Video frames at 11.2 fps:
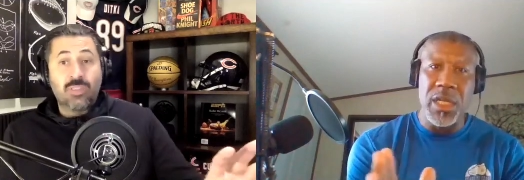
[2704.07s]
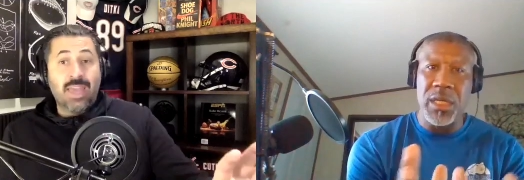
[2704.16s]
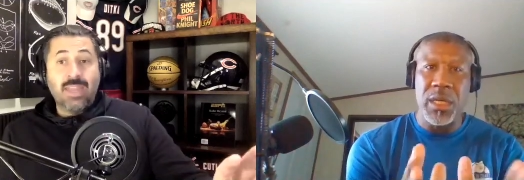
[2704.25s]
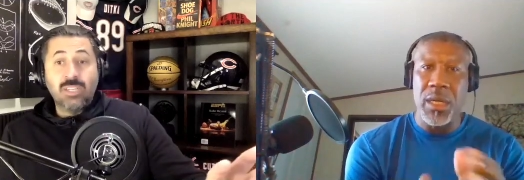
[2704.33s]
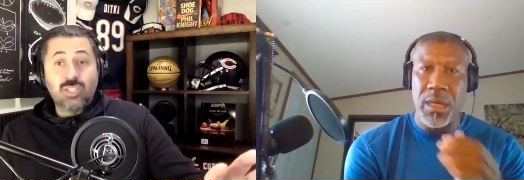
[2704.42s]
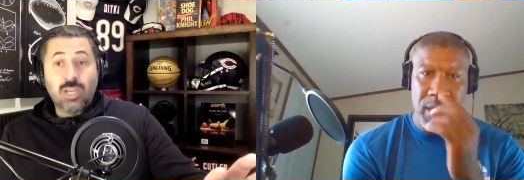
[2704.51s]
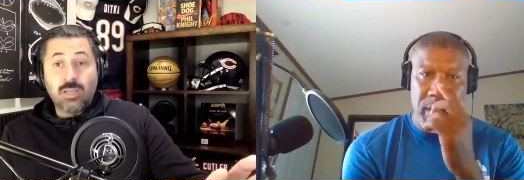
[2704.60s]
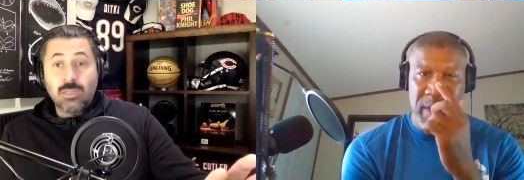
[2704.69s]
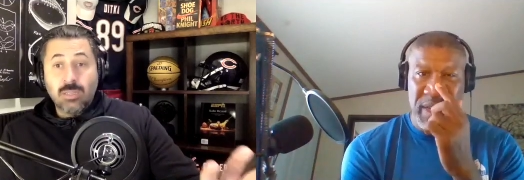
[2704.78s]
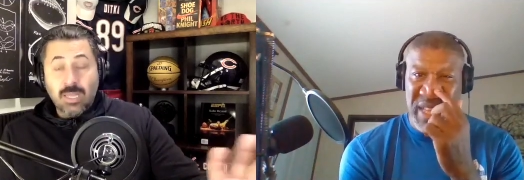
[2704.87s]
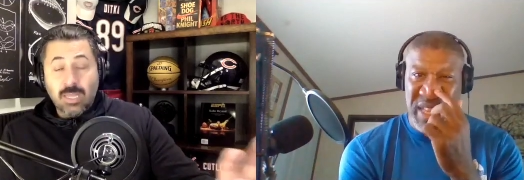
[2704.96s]
Speaker 1: the N H
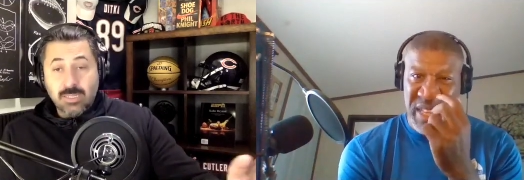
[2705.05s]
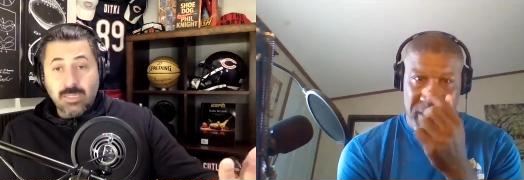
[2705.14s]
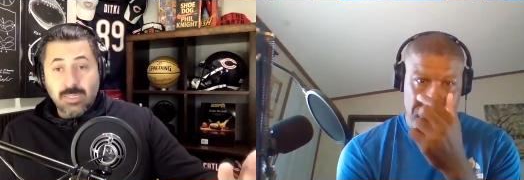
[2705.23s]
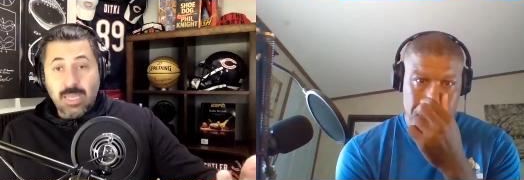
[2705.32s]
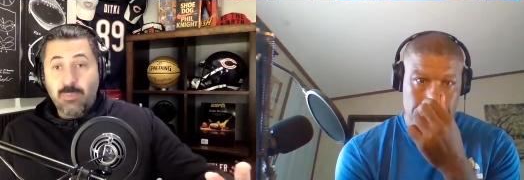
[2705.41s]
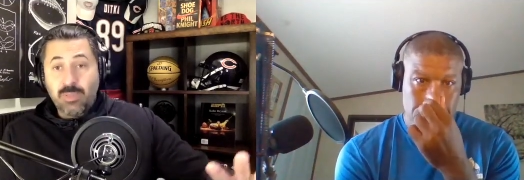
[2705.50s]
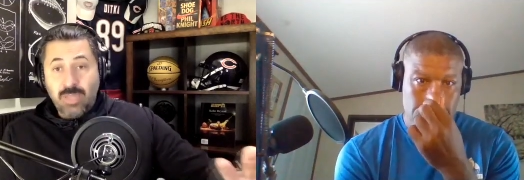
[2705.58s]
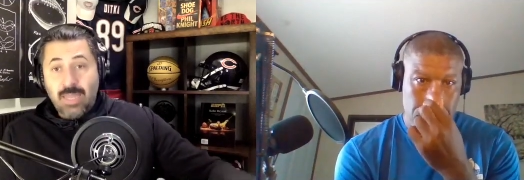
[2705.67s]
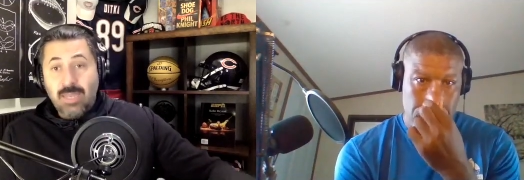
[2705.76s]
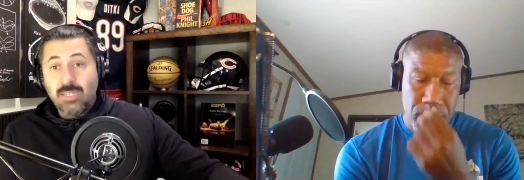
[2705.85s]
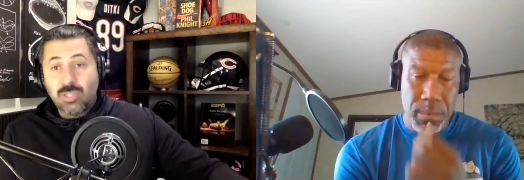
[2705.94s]
L, as an example, the
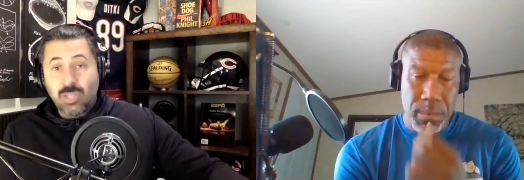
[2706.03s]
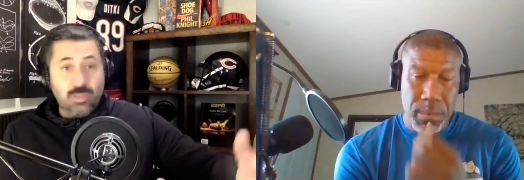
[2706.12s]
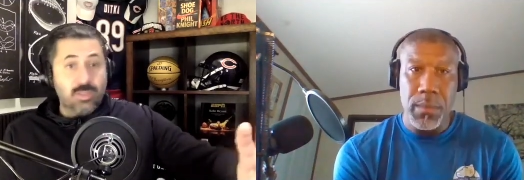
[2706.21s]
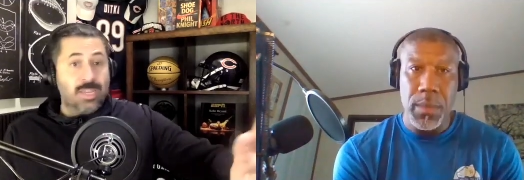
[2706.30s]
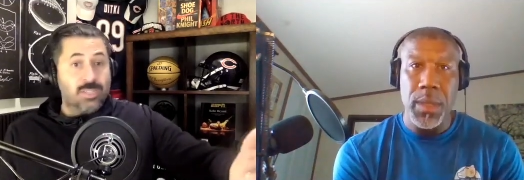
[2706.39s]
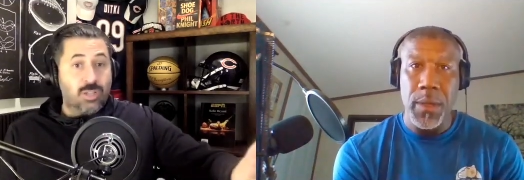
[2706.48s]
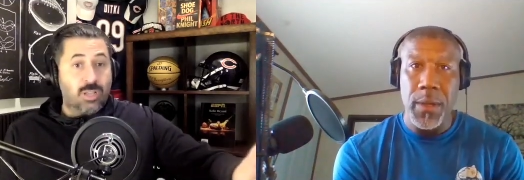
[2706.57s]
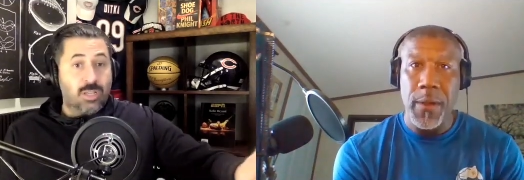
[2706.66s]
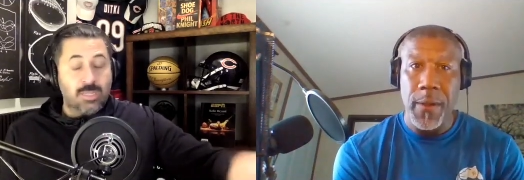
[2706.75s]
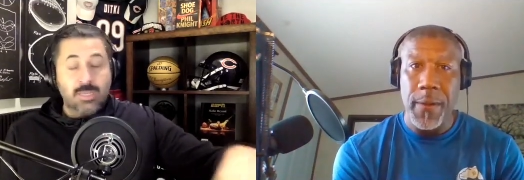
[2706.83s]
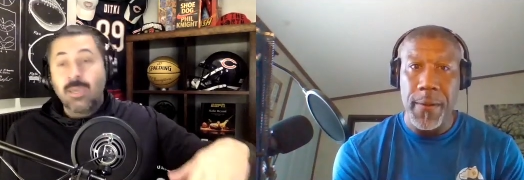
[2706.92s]
N H L, the National
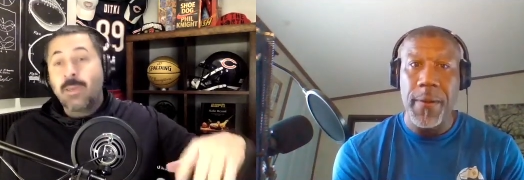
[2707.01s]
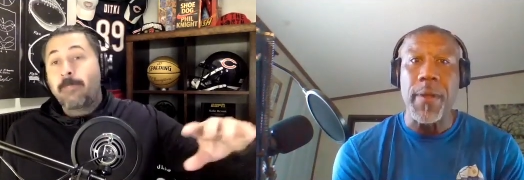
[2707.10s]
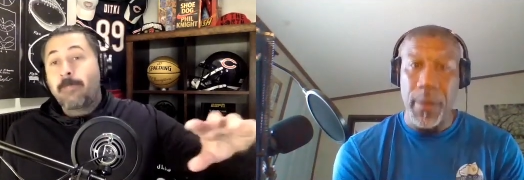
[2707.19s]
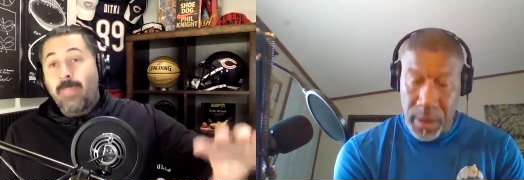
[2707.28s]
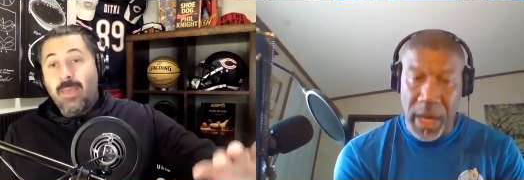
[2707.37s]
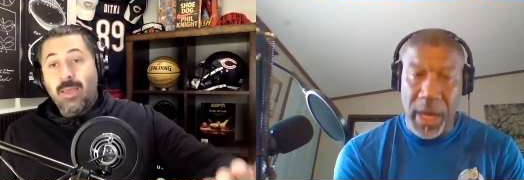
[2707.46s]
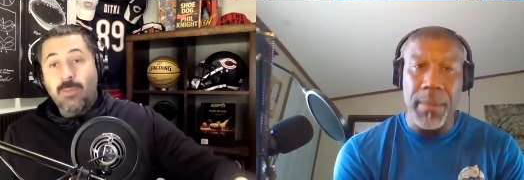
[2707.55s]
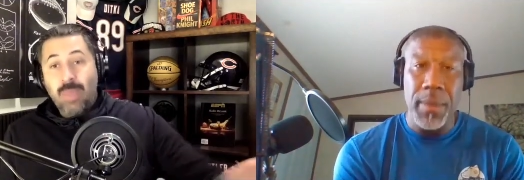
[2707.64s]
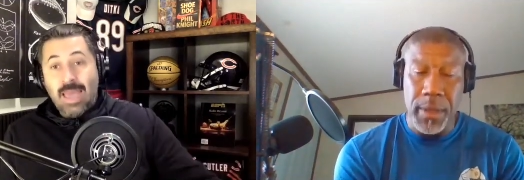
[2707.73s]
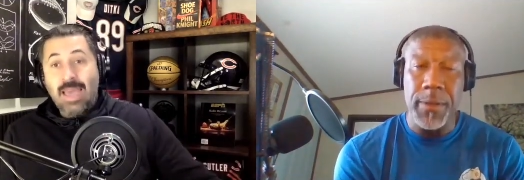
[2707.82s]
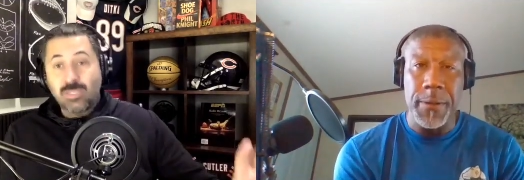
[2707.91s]
Hockey League, yep.
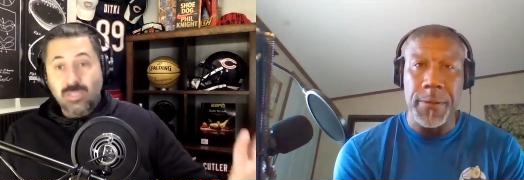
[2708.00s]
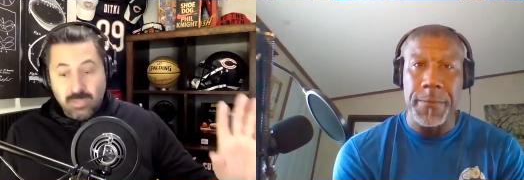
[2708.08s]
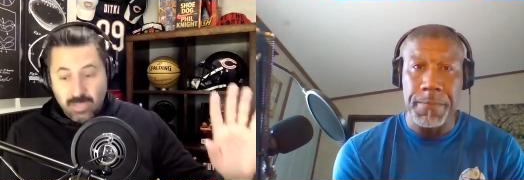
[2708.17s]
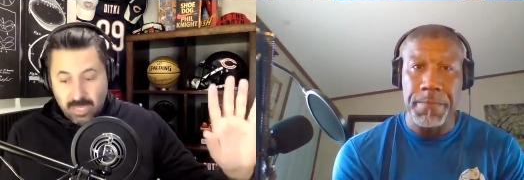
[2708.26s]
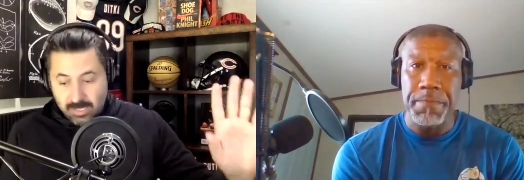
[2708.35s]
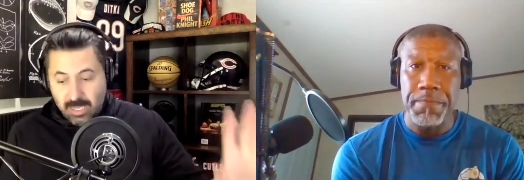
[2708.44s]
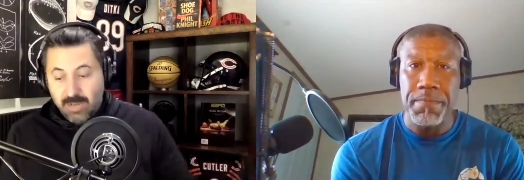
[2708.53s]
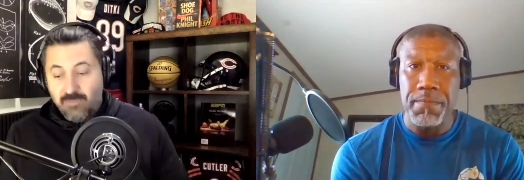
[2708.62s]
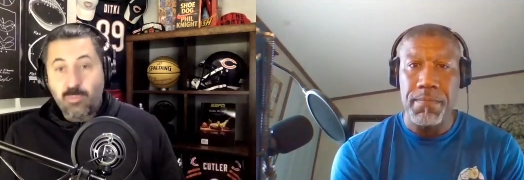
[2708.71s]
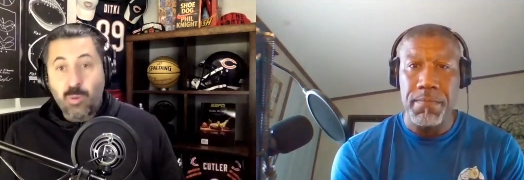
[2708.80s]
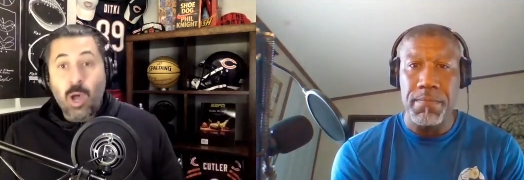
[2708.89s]
um, has has kind
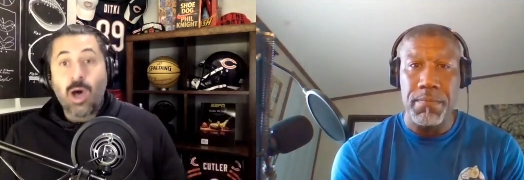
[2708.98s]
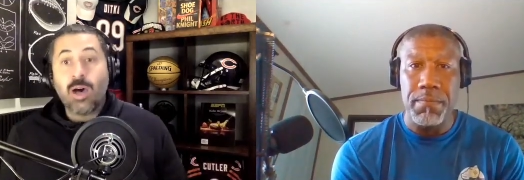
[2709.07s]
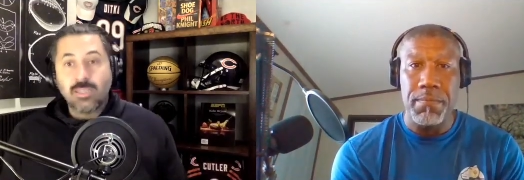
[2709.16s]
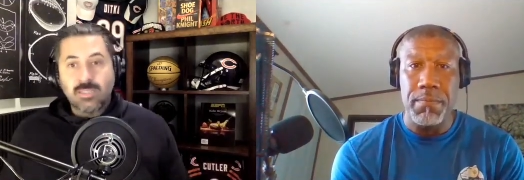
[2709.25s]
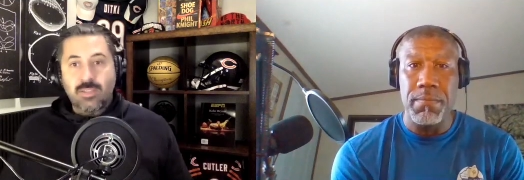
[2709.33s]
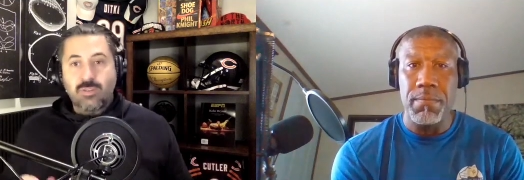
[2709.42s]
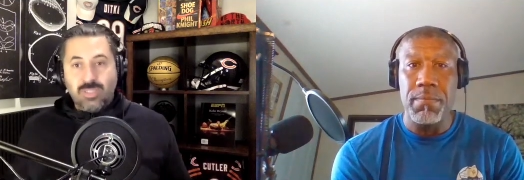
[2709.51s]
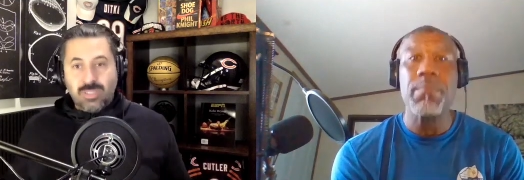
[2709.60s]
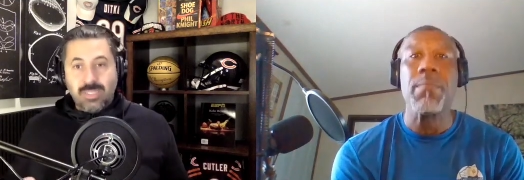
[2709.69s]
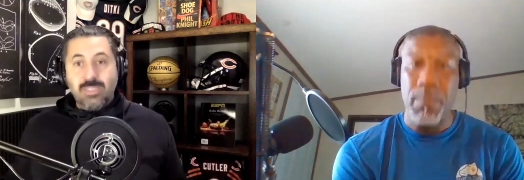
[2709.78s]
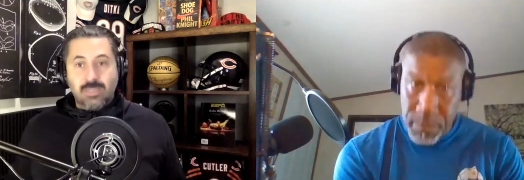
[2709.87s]
of paused their
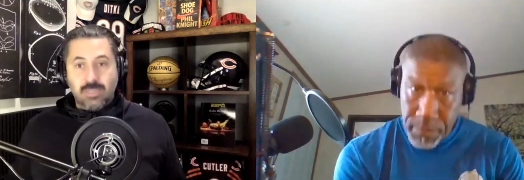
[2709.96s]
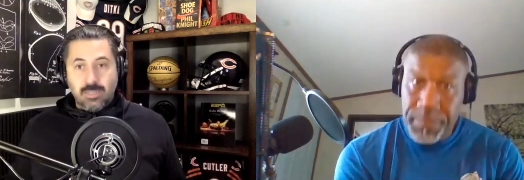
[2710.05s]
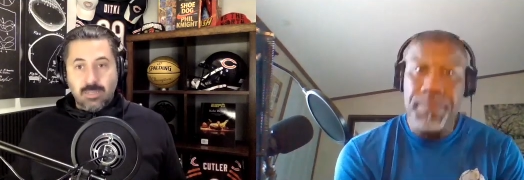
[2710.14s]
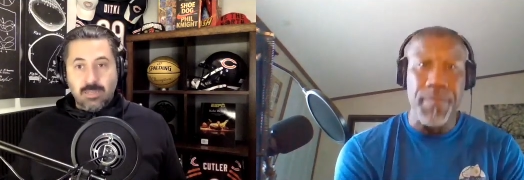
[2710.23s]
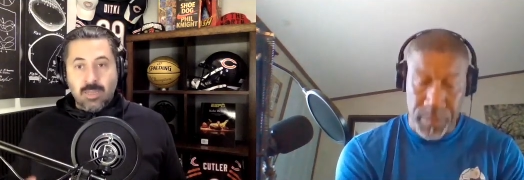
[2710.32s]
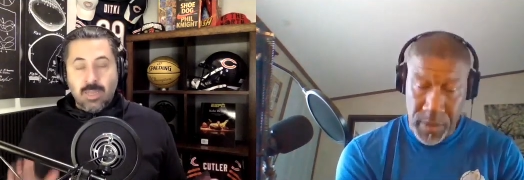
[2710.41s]
season.